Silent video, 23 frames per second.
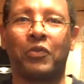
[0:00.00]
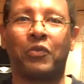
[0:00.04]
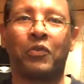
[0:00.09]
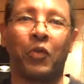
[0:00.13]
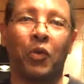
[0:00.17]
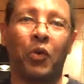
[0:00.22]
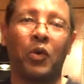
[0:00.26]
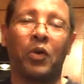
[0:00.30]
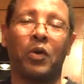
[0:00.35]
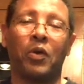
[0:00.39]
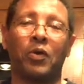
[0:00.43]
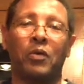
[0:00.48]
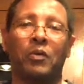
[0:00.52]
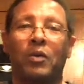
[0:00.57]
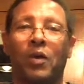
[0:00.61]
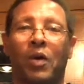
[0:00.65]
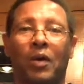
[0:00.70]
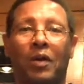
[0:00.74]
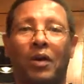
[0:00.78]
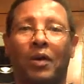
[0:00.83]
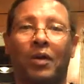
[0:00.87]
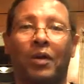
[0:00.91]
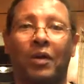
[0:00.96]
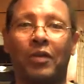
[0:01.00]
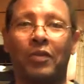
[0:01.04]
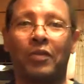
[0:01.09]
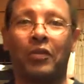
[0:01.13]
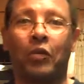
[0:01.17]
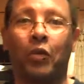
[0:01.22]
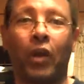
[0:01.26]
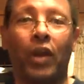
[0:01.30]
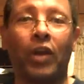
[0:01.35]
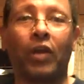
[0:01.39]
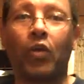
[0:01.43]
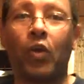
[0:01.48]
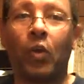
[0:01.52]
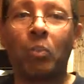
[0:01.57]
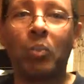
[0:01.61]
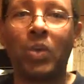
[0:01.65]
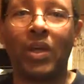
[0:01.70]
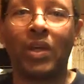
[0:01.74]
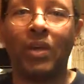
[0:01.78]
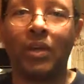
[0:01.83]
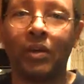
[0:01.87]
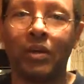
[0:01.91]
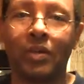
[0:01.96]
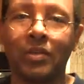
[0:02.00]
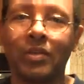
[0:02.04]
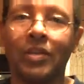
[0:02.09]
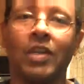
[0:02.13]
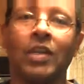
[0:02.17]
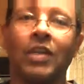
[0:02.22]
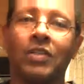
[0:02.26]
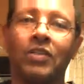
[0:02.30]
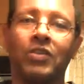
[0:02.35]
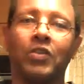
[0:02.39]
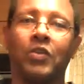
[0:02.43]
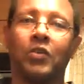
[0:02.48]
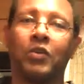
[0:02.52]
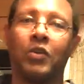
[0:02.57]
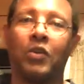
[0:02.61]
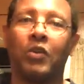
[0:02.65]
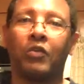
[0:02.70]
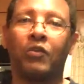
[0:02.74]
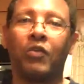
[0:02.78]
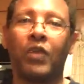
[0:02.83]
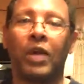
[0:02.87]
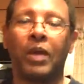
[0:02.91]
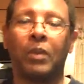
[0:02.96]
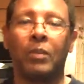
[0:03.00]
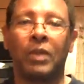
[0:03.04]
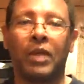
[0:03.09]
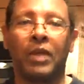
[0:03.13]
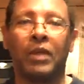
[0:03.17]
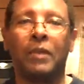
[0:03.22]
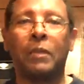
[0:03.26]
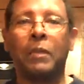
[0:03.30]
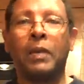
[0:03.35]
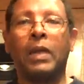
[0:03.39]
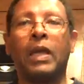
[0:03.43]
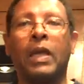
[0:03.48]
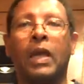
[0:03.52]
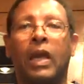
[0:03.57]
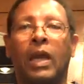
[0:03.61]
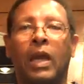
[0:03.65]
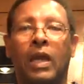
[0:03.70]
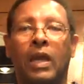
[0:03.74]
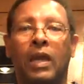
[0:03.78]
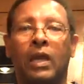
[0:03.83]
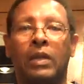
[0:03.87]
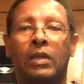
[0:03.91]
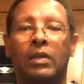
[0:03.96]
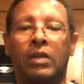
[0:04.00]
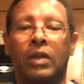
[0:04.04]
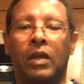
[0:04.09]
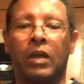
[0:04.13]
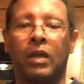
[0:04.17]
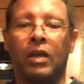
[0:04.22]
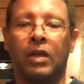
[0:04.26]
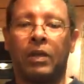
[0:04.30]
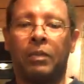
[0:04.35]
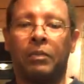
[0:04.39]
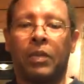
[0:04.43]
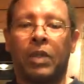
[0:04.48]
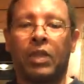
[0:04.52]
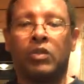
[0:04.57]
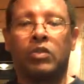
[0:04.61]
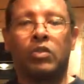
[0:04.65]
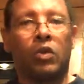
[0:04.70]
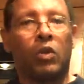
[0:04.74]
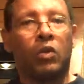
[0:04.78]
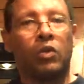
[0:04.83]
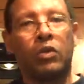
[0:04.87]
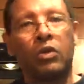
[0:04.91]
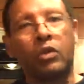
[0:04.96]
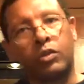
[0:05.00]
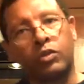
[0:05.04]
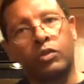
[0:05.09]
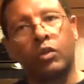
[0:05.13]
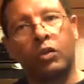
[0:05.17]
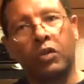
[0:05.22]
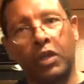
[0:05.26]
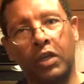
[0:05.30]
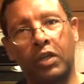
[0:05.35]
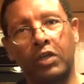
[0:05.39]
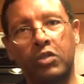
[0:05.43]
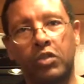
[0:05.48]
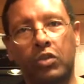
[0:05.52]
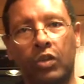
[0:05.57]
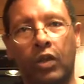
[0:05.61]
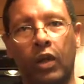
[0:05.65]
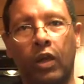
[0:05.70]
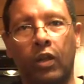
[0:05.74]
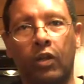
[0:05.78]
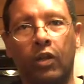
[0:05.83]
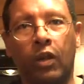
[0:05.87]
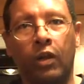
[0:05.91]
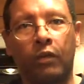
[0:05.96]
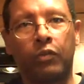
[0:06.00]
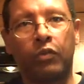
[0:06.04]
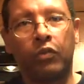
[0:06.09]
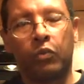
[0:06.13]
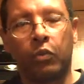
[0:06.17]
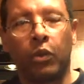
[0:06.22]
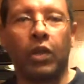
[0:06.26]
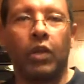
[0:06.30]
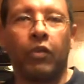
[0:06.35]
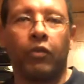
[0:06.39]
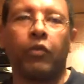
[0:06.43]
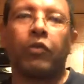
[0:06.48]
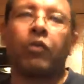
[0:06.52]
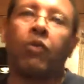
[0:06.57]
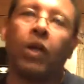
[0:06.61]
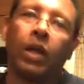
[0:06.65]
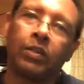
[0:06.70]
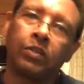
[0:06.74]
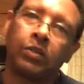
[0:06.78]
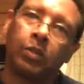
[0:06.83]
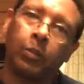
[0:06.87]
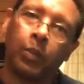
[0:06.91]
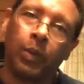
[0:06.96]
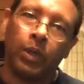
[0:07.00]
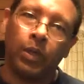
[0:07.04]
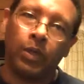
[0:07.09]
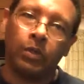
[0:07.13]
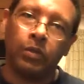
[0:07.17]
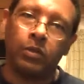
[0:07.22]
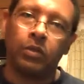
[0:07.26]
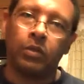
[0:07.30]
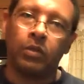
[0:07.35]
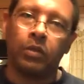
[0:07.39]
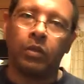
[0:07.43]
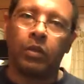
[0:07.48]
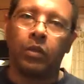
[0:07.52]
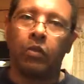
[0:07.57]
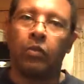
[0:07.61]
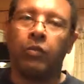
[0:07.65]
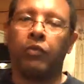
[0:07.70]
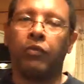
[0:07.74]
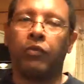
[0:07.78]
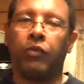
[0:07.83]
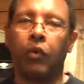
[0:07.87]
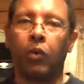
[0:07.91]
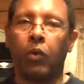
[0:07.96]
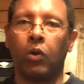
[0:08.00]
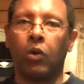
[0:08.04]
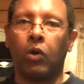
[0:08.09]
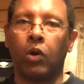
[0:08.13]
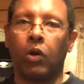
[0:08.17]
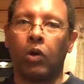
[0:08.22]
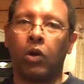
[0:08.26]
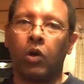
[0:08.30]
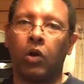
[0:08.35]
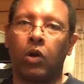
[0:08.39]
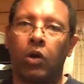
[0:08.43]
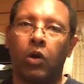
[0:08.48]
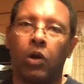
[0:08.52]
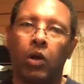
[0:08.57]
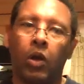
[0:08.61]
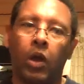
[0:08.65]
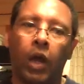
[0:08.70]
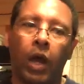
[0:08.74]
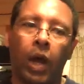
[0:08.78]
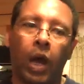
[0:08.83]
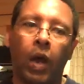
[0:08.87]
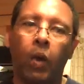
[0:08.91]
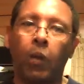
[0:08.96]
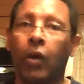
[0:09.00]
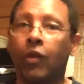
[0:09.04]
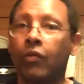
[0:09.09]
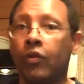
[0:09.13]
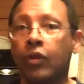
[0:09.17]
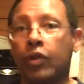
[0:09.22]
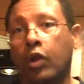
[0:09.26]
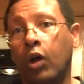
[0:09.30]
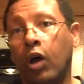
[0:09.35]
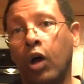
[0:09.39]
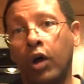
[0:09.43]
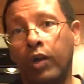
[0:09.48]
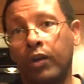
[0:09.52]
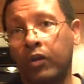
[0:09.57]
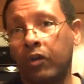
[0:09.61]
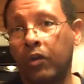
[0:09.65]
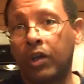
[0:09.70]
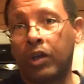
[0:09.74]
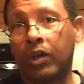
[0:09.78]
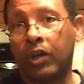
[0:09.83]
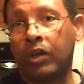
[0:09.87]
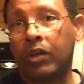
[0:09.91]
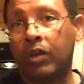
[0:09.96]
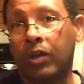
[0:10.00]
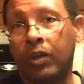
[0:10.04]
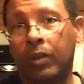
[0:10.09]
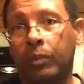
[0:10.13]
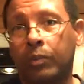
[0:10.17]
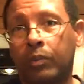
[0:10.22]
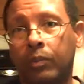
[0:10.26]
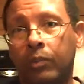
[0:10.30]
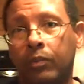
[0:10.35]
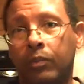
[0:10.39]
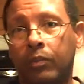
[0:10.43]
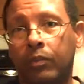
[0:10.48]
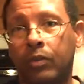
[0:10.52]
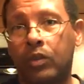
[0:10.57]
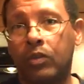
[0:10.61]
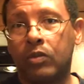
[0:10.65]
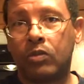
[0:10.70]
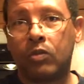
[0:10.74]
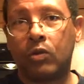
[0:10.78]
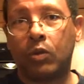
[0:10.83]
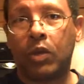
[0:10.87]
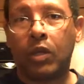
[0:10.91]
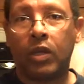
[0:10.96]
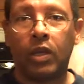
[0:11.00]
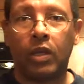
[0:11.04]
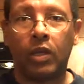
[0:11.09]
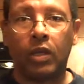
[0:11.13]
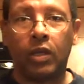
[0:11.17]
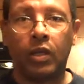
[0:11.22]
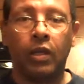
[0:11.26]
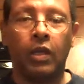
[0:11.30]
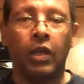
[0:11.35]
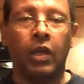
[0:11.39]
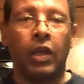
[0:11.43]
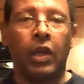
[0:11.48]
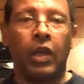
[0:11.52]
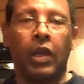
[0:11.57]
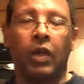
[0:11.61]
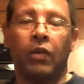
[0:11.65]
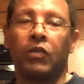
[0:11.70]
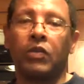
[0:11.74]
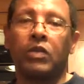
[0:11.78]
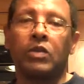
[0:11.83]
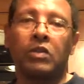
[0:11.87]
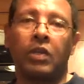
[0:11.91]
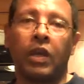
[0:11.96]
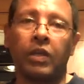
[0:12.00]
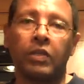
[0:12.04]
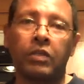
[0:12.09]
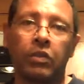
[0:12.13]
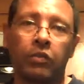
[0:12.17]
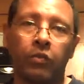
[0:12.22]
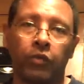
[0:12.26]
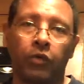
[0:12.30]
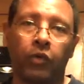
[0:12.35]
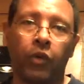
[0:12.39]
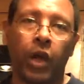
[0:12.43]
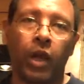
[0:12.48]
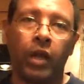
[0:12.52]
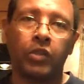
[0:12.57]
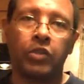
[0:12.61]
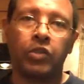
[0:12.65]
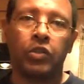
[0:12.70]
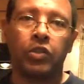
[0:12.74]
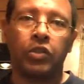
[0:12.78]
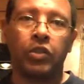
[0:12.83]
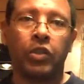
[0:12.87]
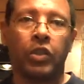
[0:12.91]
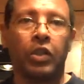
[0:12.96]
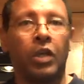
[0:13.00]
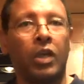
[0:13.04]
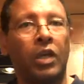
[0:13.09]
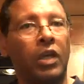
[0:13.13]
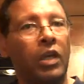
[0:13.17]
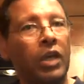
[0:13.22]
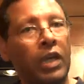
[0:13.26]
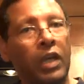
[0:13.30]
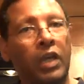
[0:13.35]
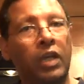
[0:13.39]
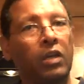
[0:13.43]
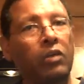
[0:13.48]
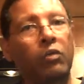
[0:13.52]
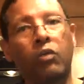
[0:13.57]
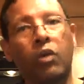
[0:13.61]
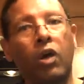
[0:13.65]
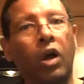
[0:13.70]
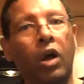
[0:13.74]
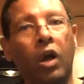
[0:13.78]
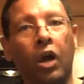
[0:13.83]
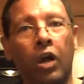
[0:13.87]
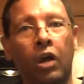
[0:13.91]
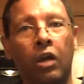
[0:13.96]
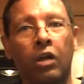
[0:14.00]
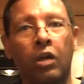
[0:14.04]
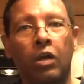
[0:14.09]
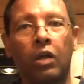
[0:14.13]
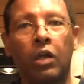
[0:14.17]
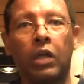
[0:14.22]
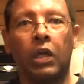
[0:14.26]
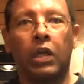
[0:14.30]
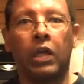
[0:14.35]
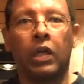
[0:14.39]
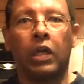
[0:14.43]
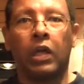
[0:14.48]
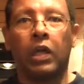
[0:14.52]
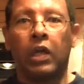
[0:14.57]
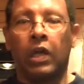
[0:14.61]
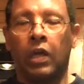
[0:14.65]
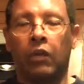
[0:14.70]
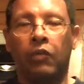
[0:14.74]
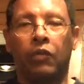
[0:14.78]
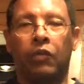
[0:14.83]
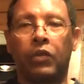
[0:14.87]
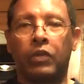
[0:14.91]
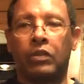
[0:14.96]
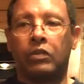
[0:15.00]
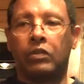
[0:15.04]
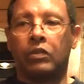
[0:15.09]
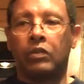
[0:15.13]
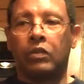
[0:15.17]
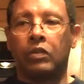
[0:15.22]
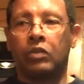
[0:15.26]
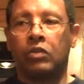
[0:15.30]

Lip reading: for a greater appeal to your family. And so there's you have 3 different recipes for however long you're going to keep the zucchini. If it's nice and fresh, eat it raw. If it's